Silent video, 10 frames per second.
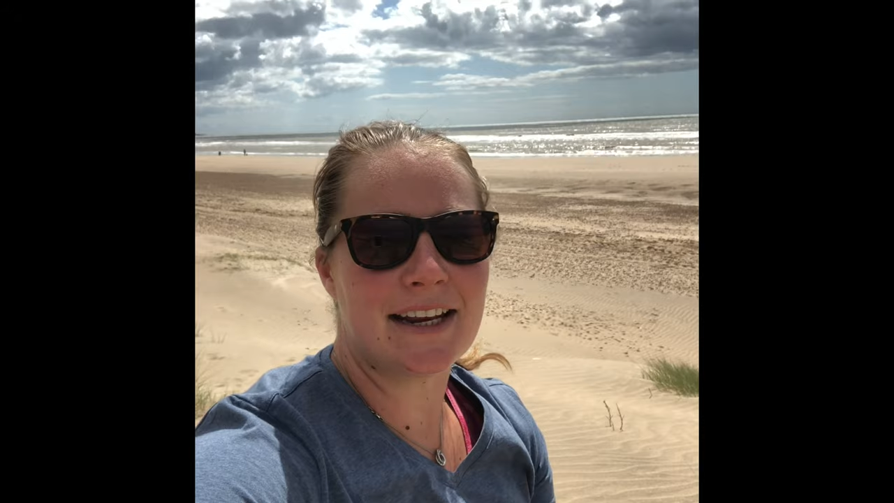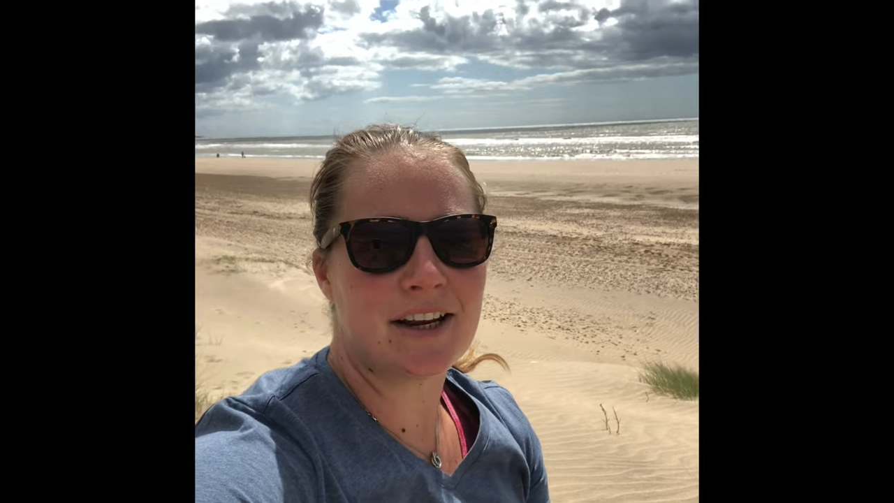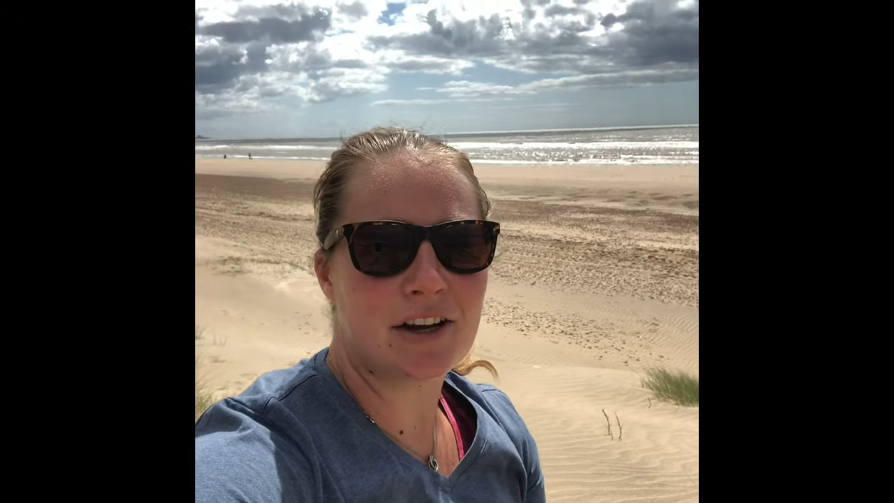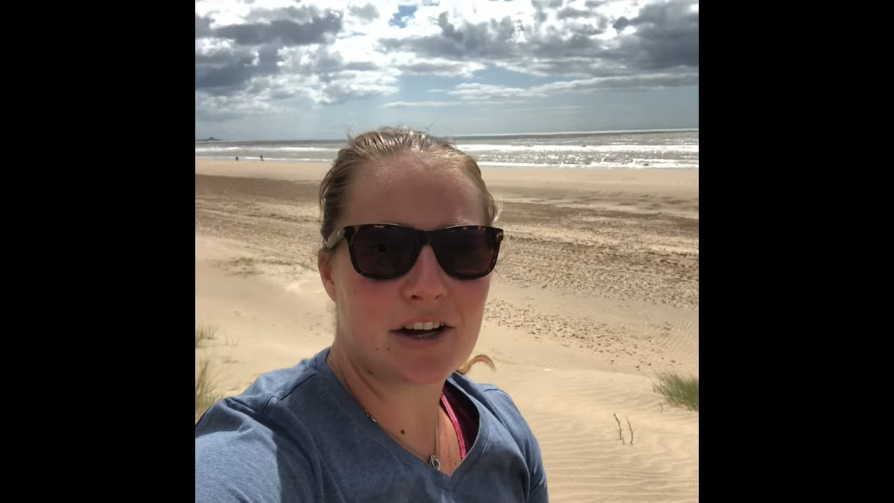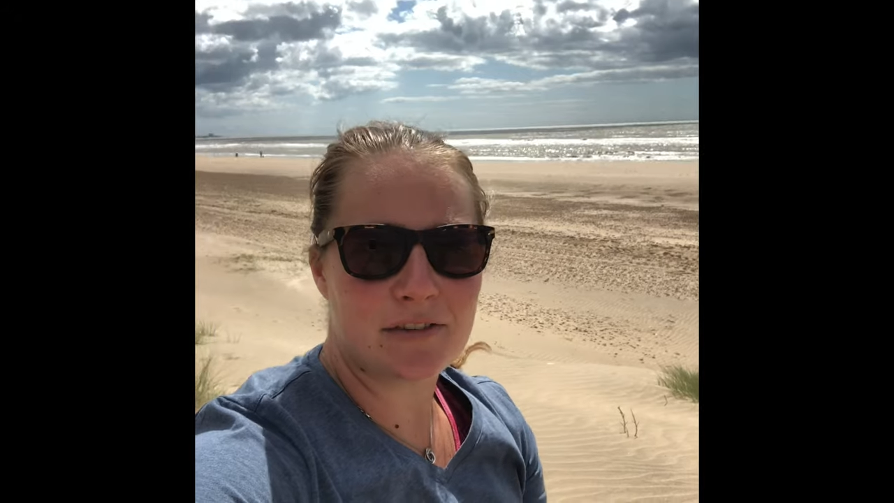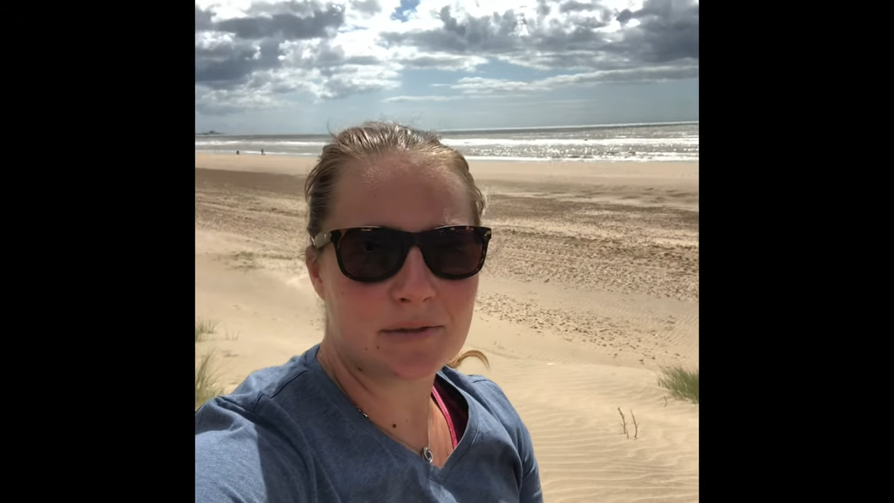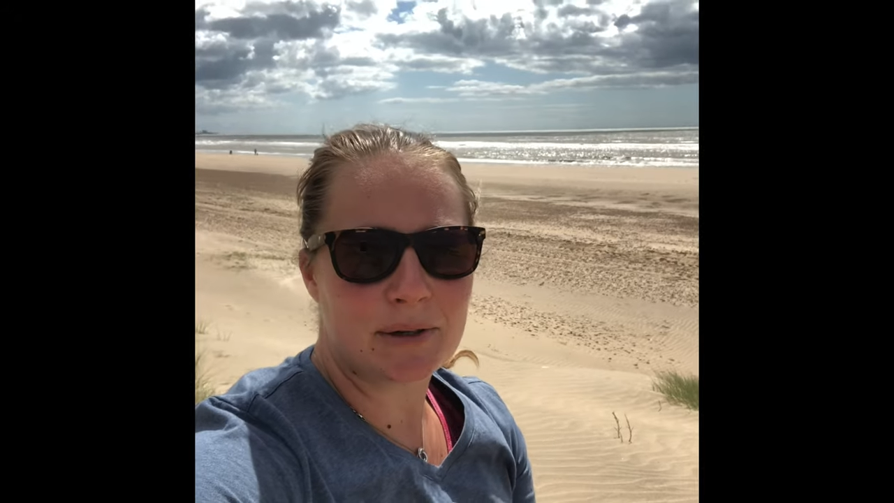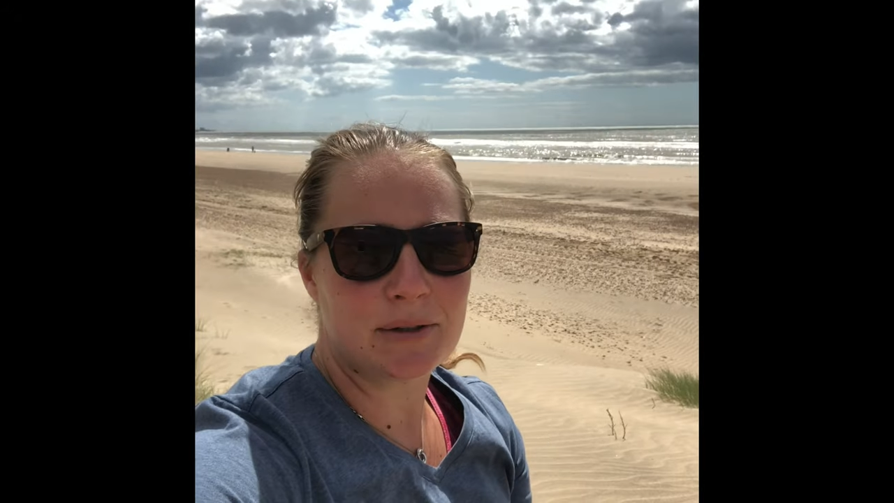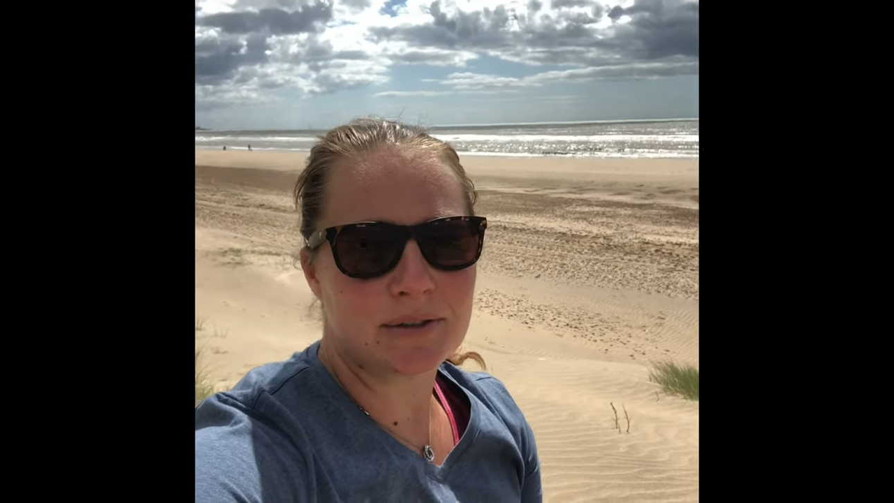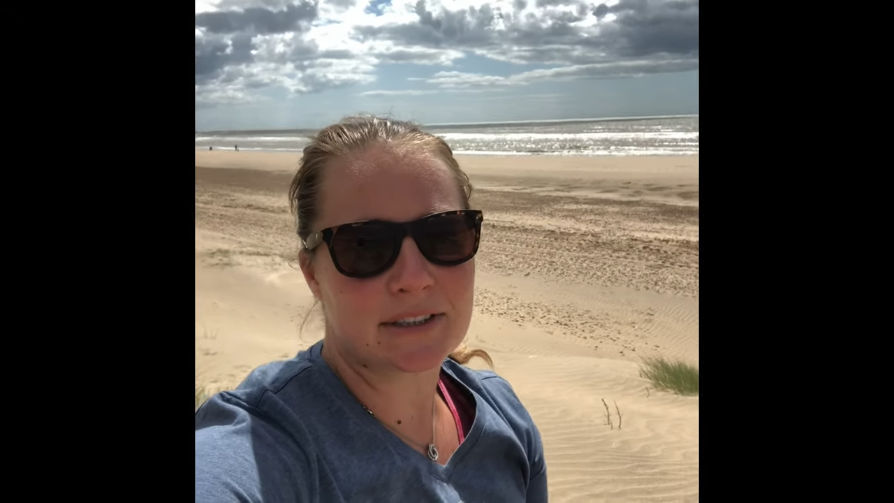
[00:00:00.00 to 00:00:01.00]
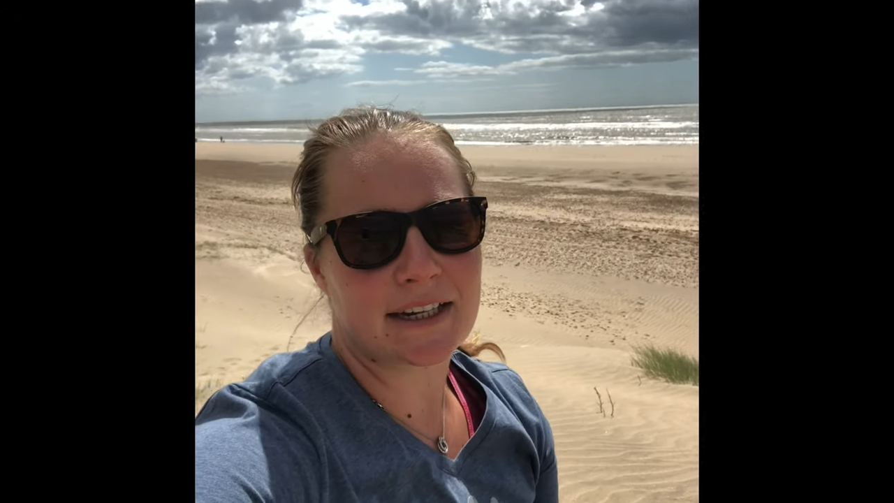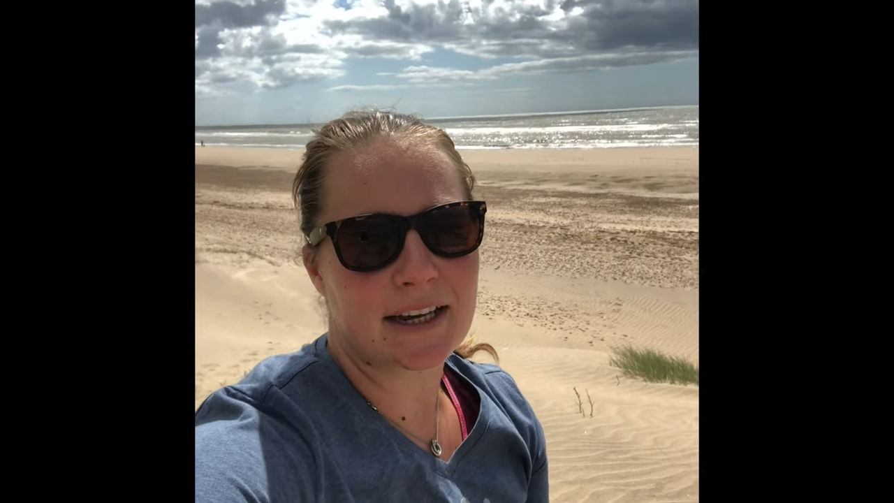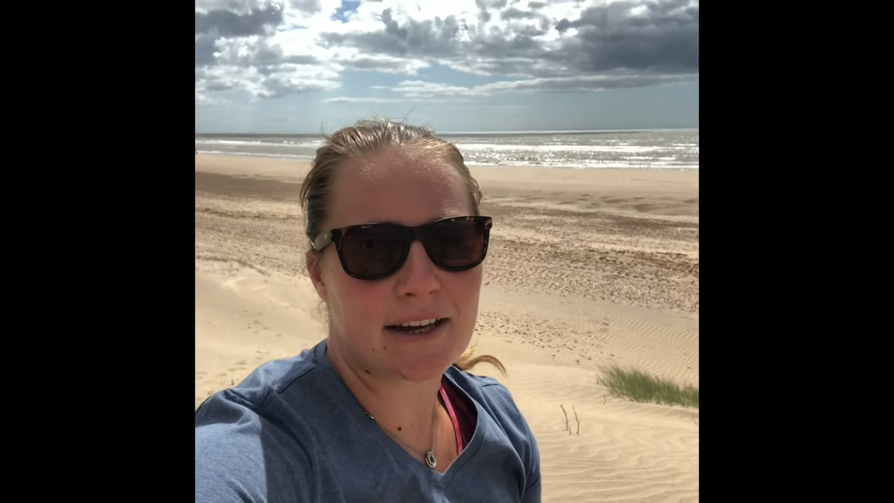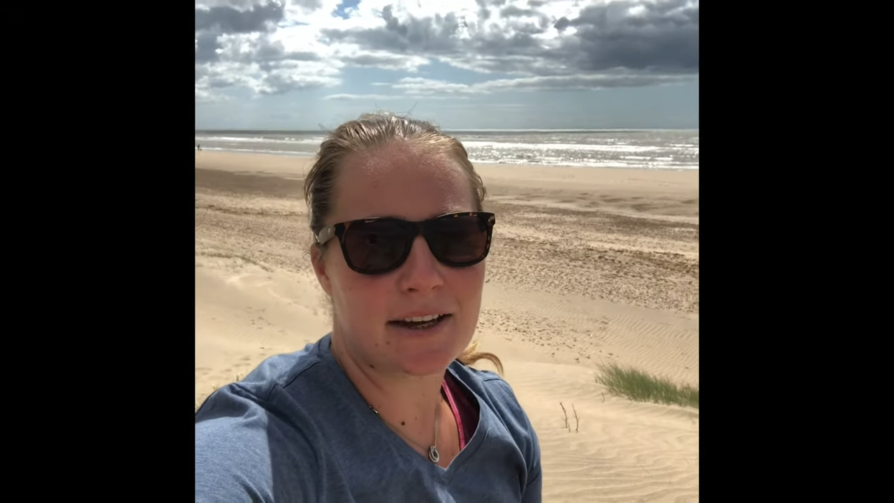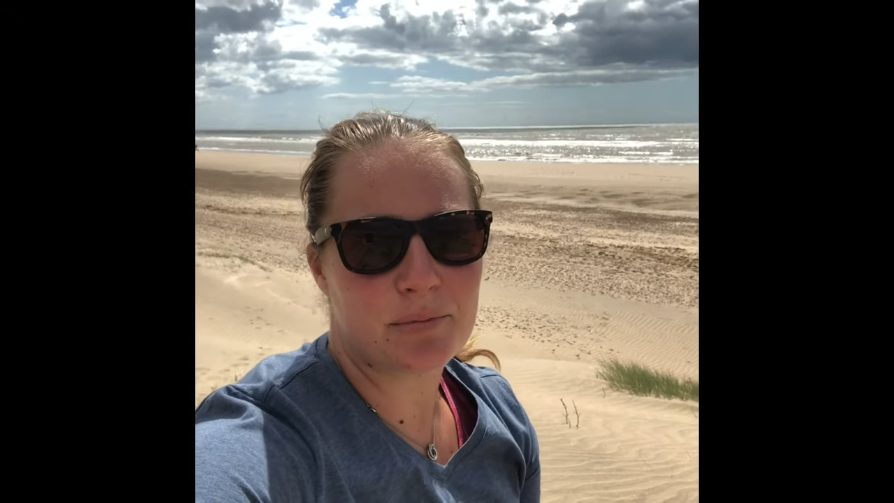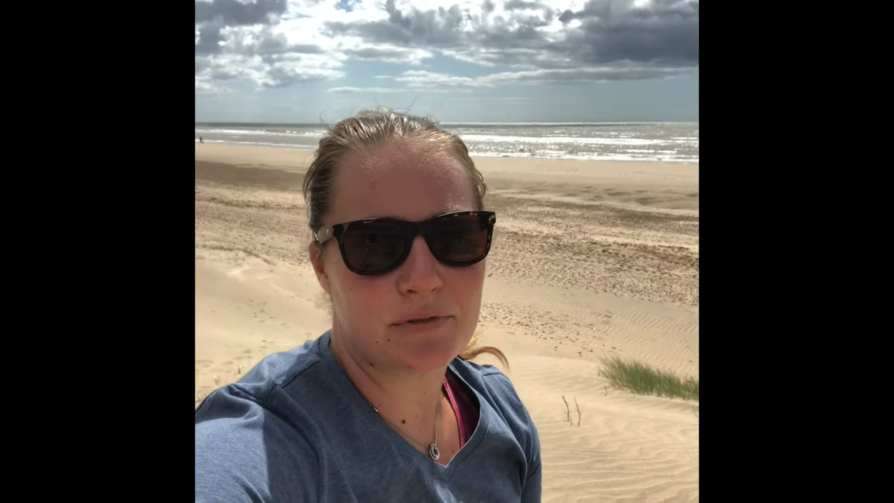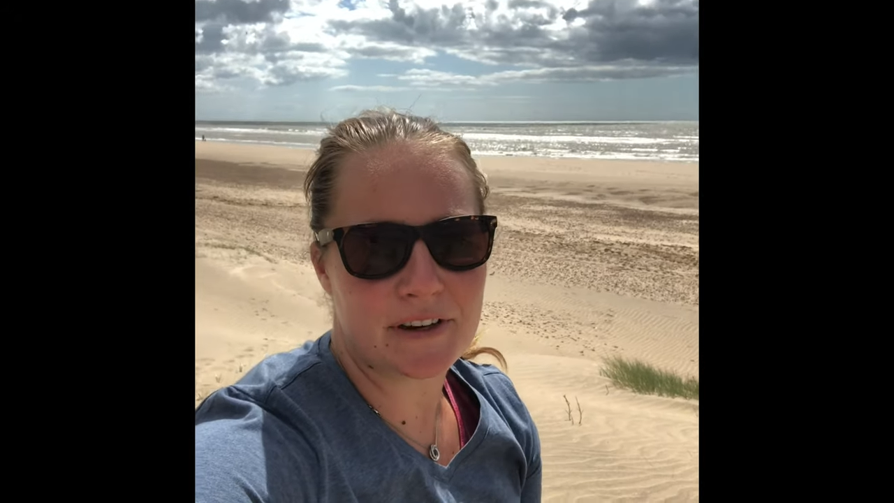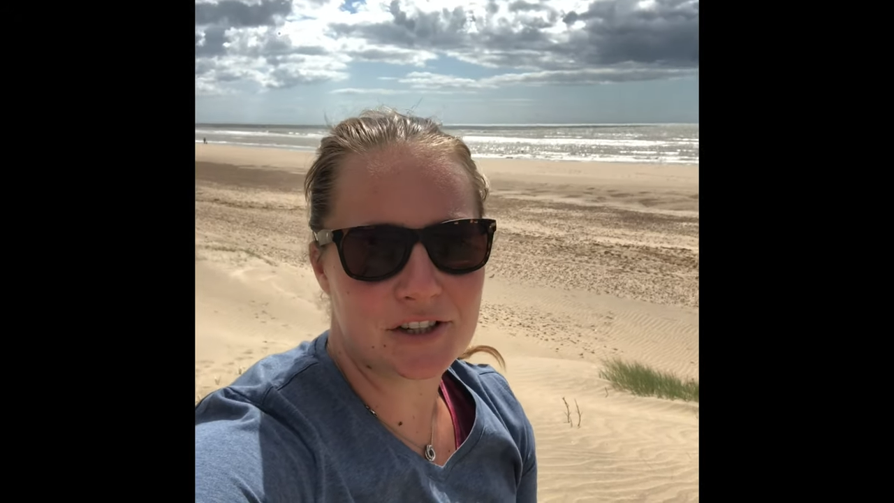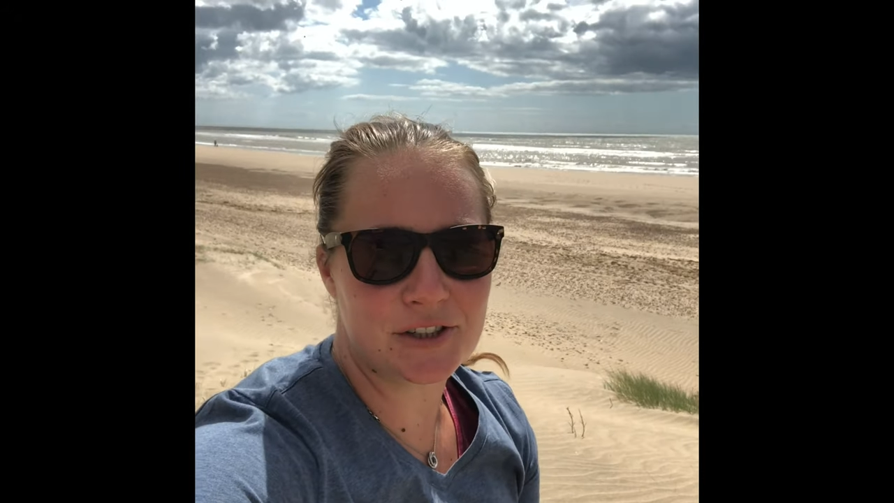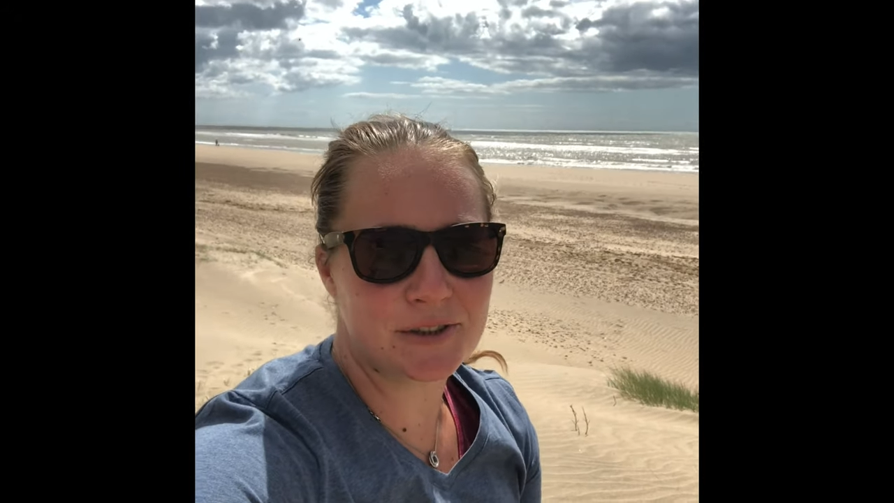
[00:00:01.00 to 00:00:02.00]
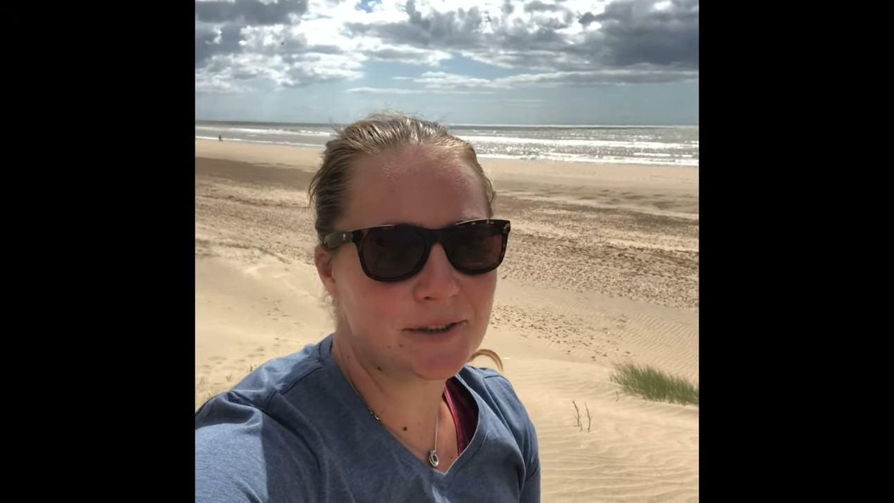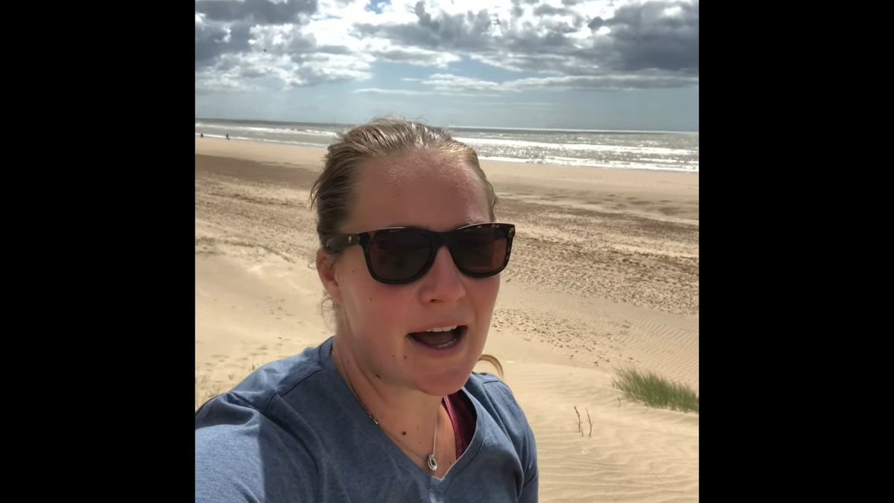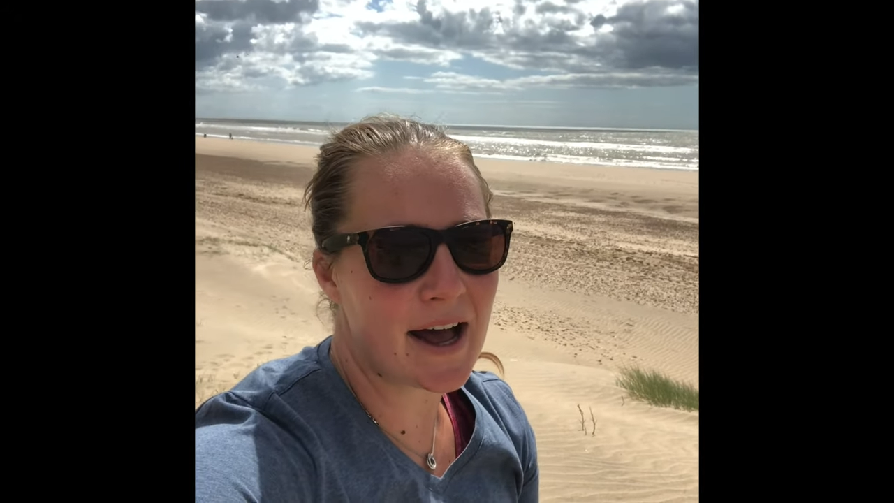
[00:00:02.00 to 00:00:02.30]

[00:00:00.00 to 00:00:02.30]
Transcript: and I look after my horse like a professional.